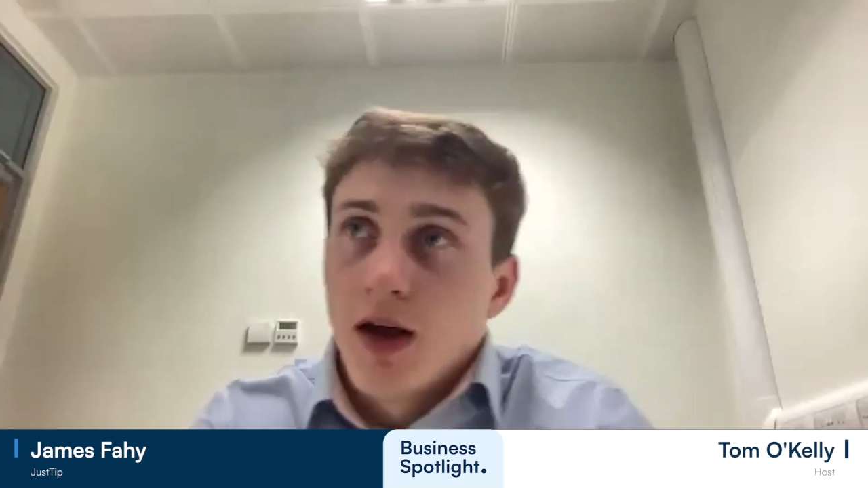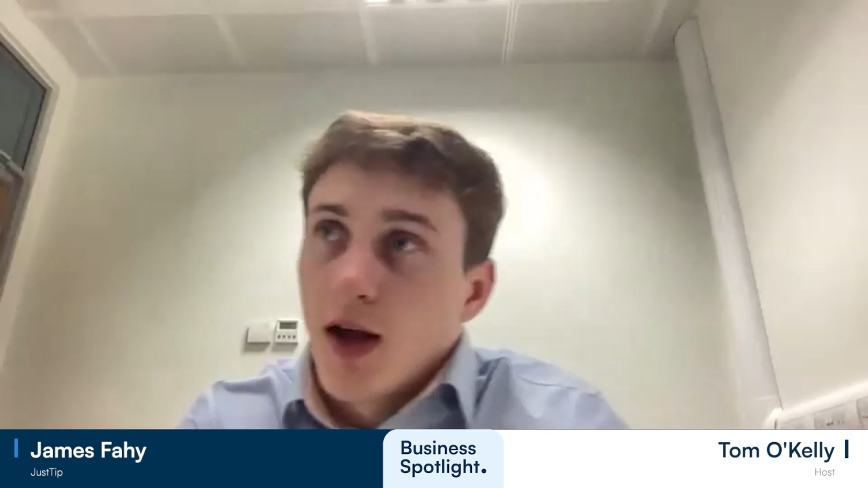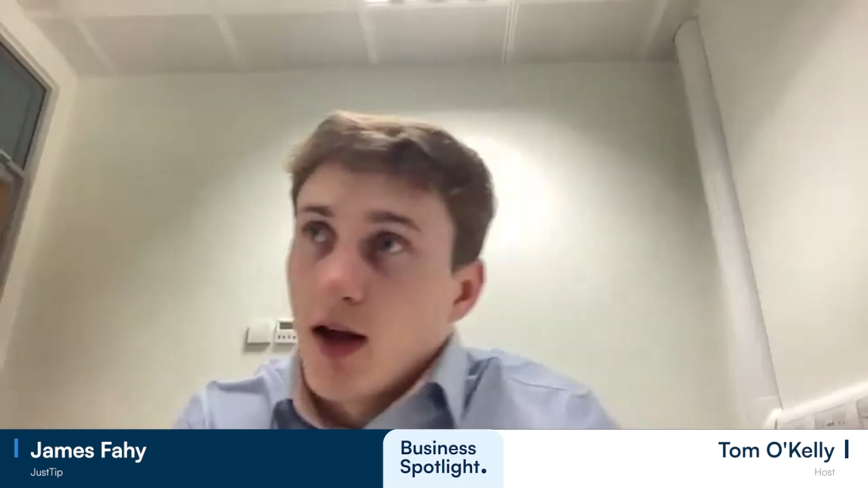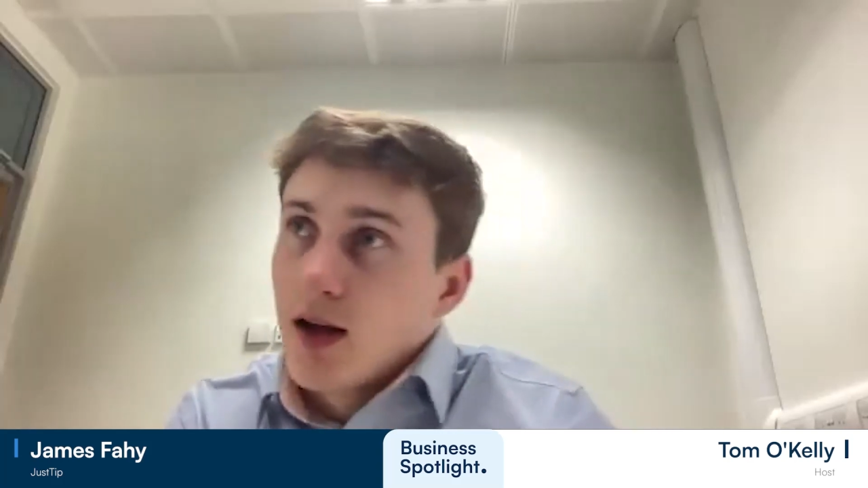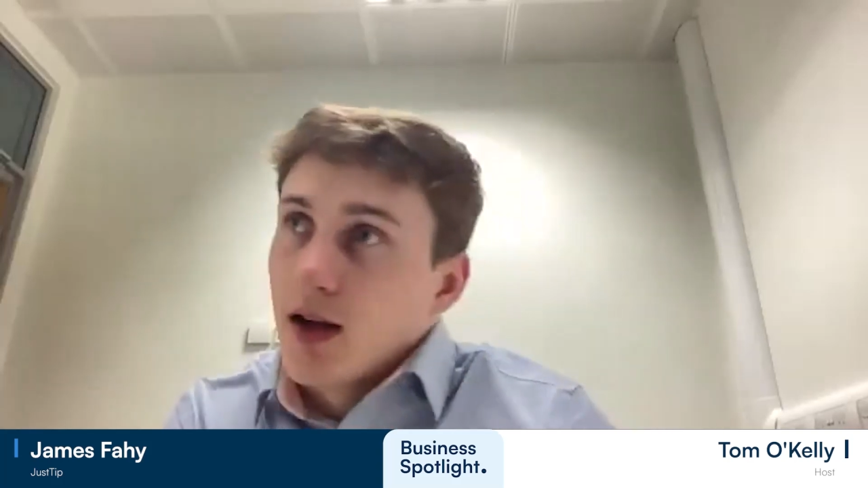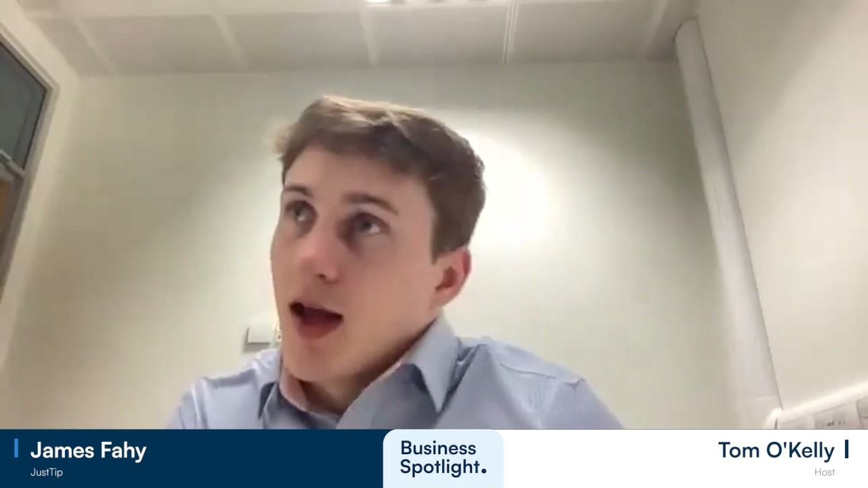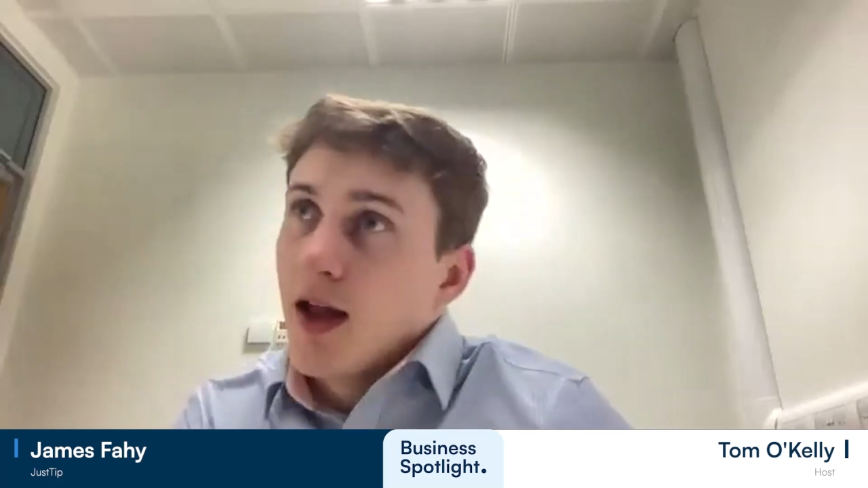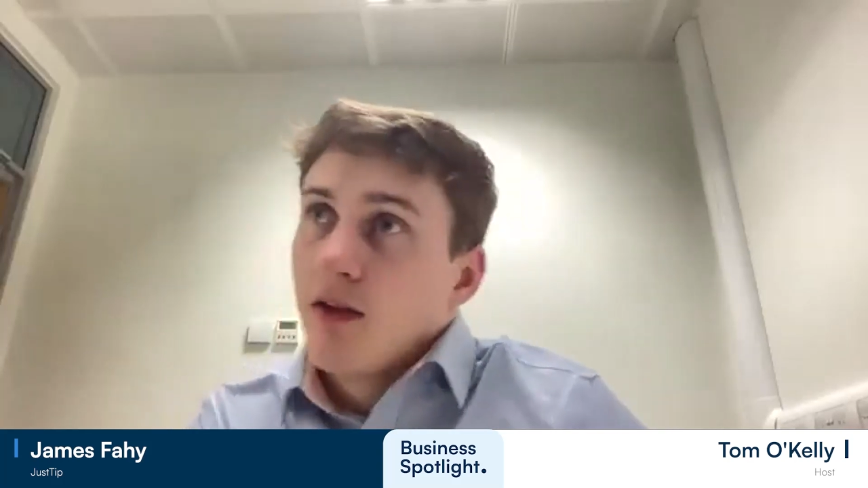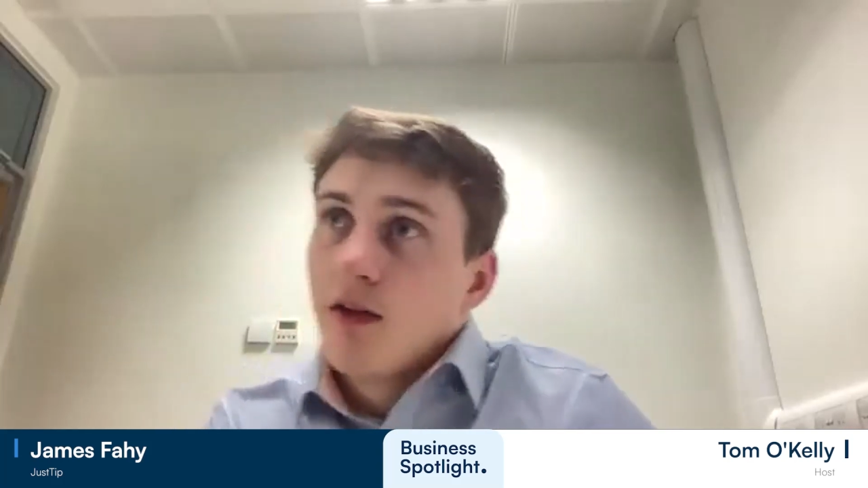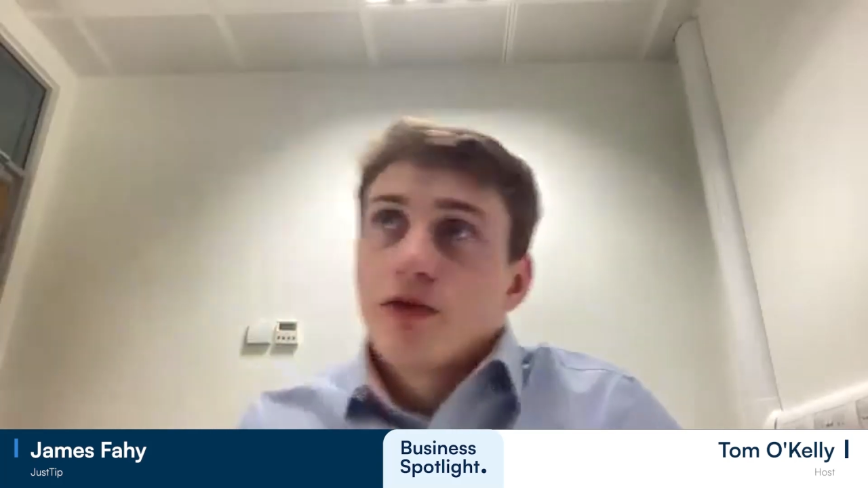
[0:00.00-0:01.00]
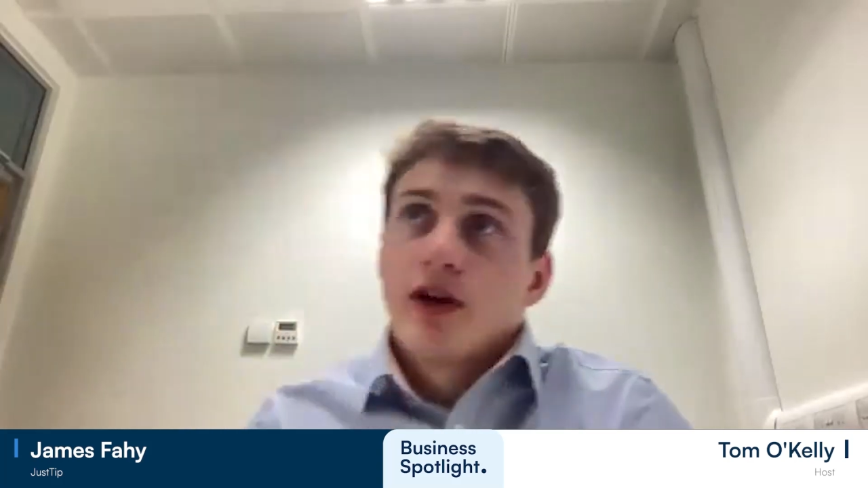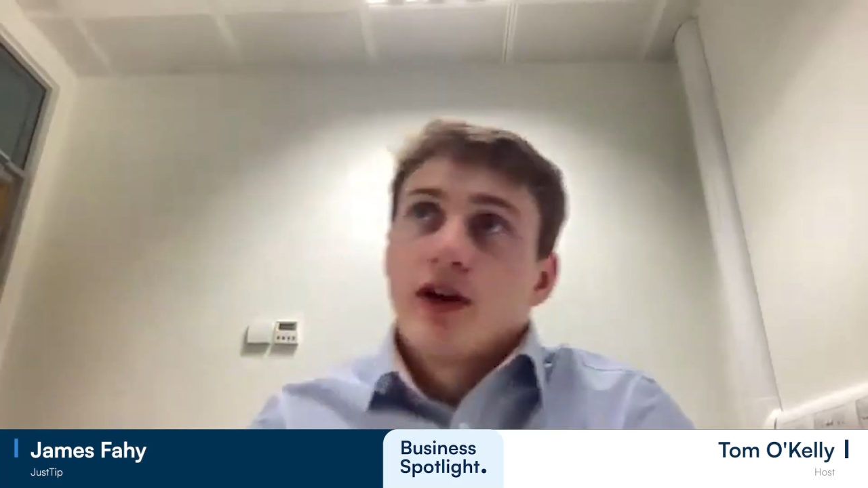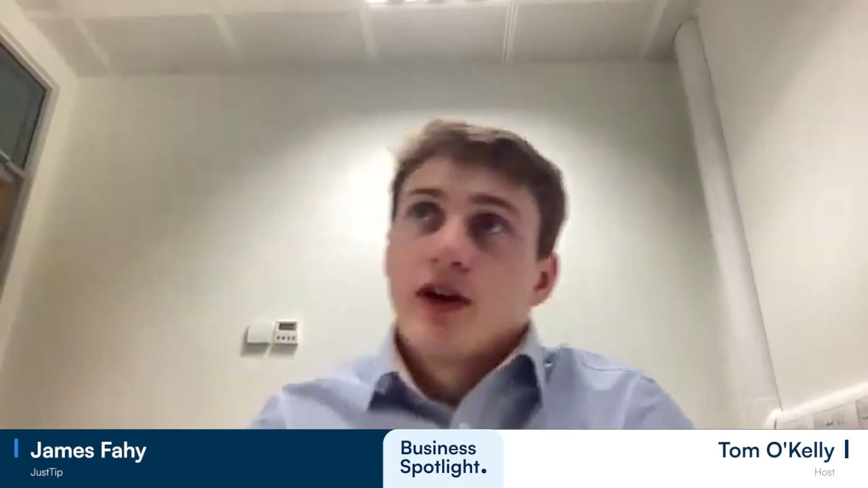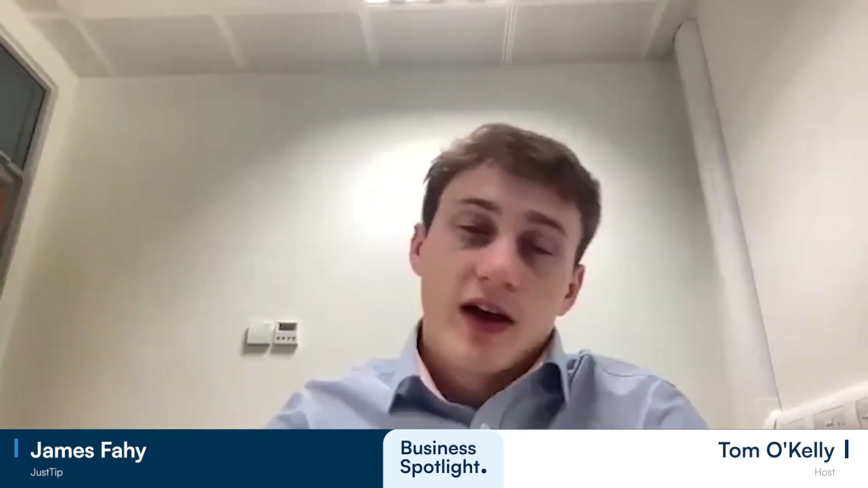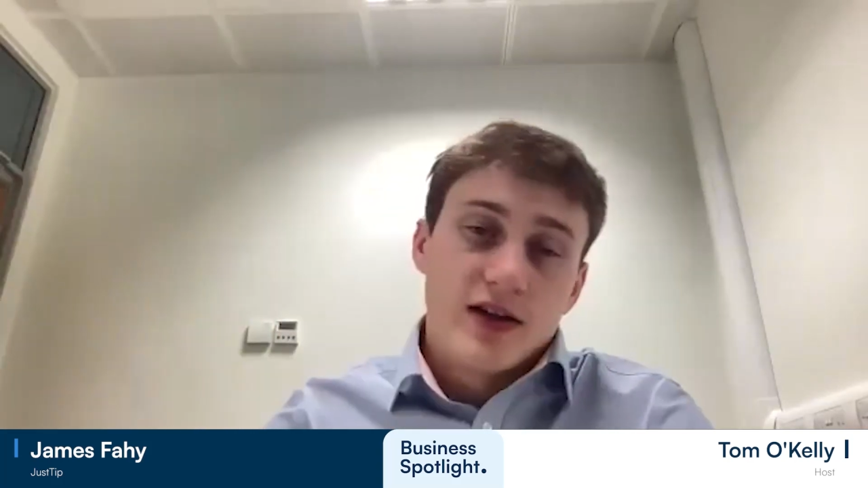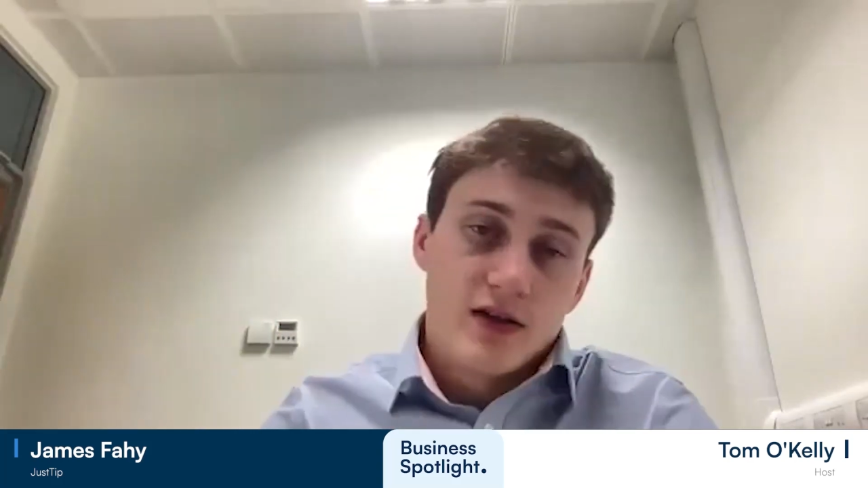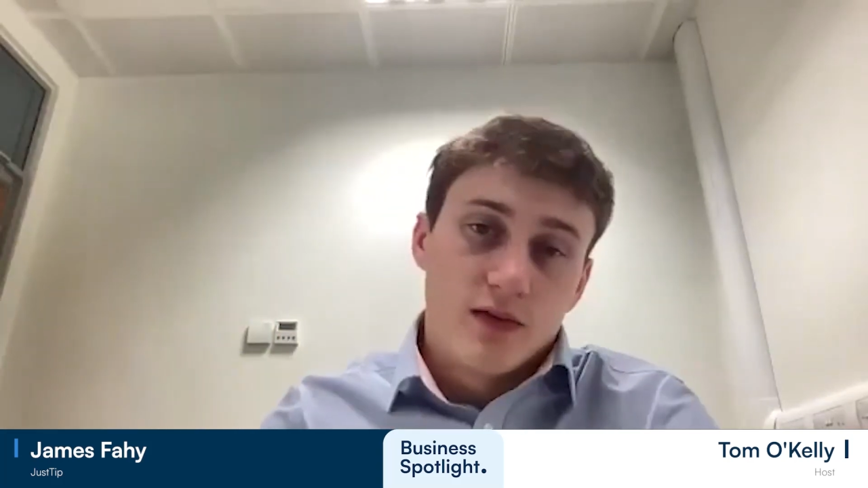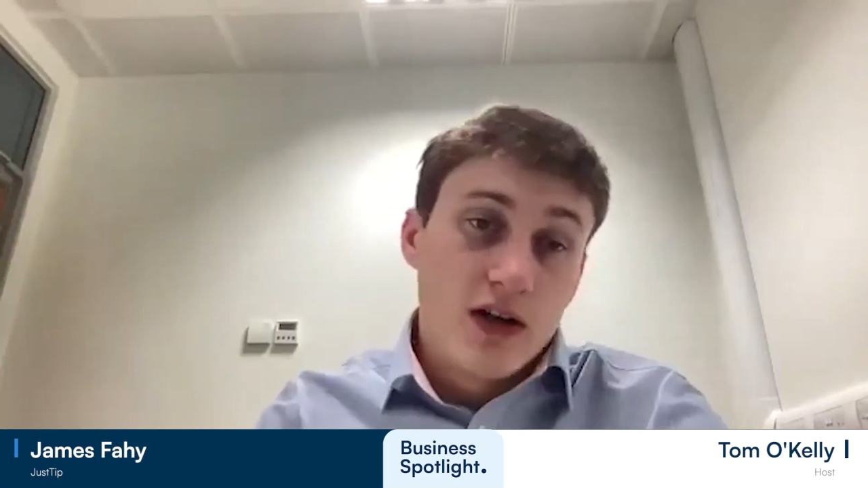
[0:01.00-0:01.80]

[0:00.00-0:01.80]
and Glenn, the three of them exited